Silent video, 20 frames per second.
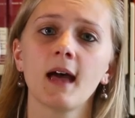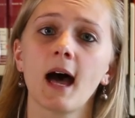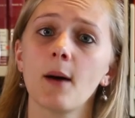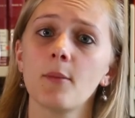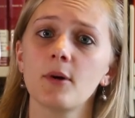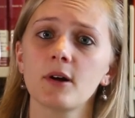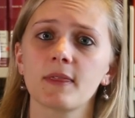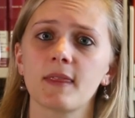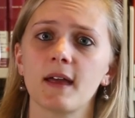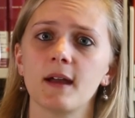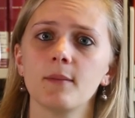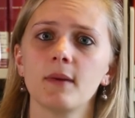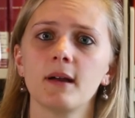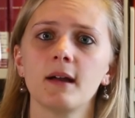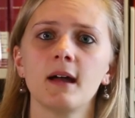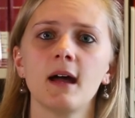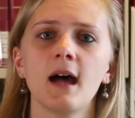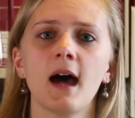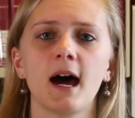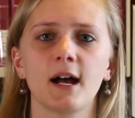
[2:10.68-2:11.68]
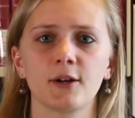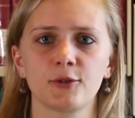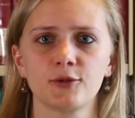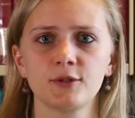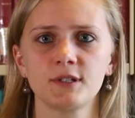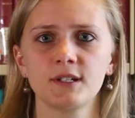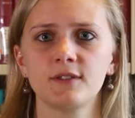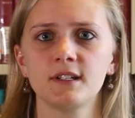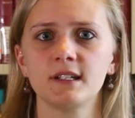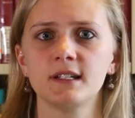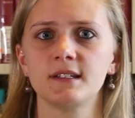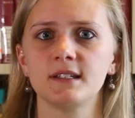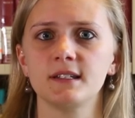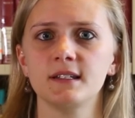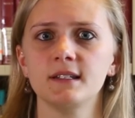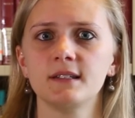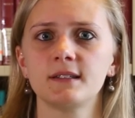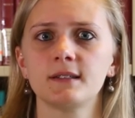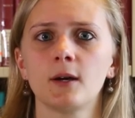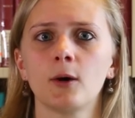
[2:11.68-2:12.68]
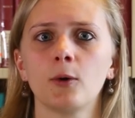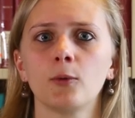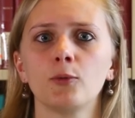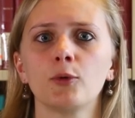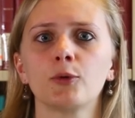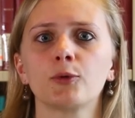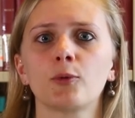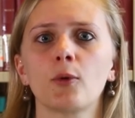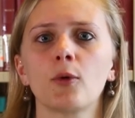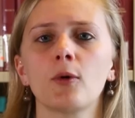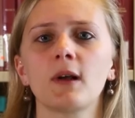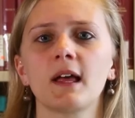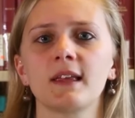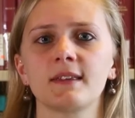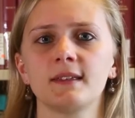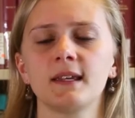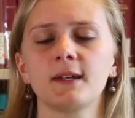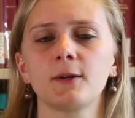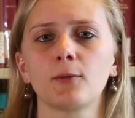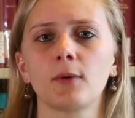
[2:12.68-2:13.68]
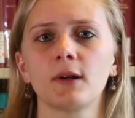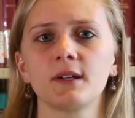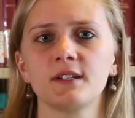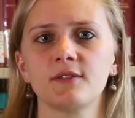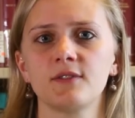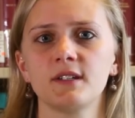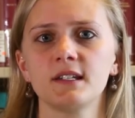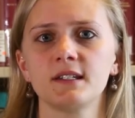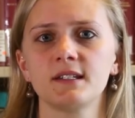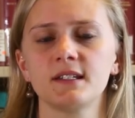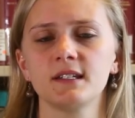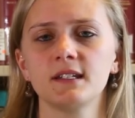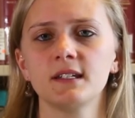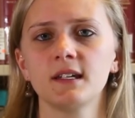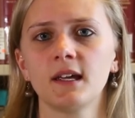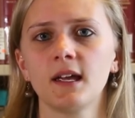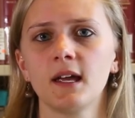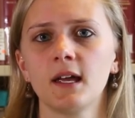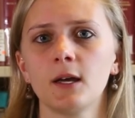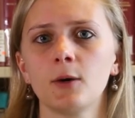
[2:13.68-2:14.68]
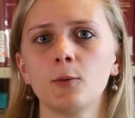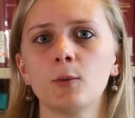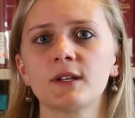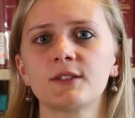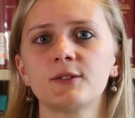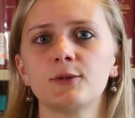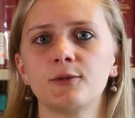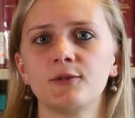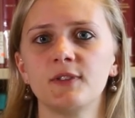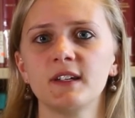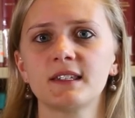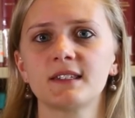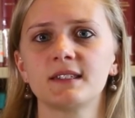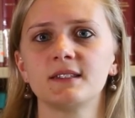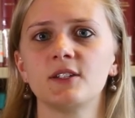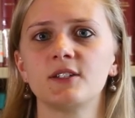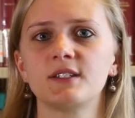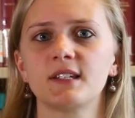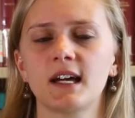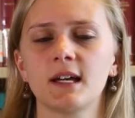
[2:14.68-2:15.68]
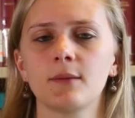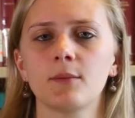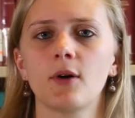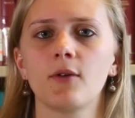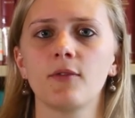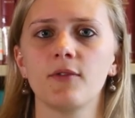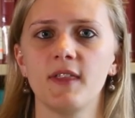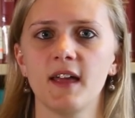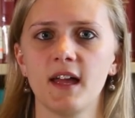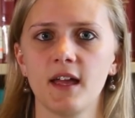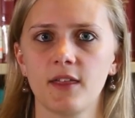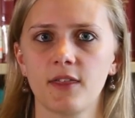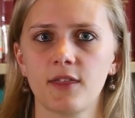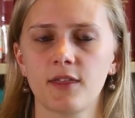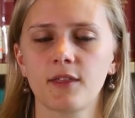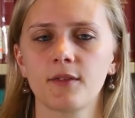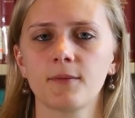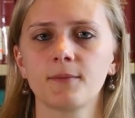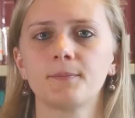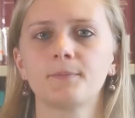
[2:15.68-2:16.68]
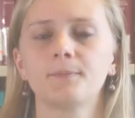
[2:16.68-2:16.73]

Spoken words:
Among them are two divinities whose role as netherworld divinity was to fix the time of death.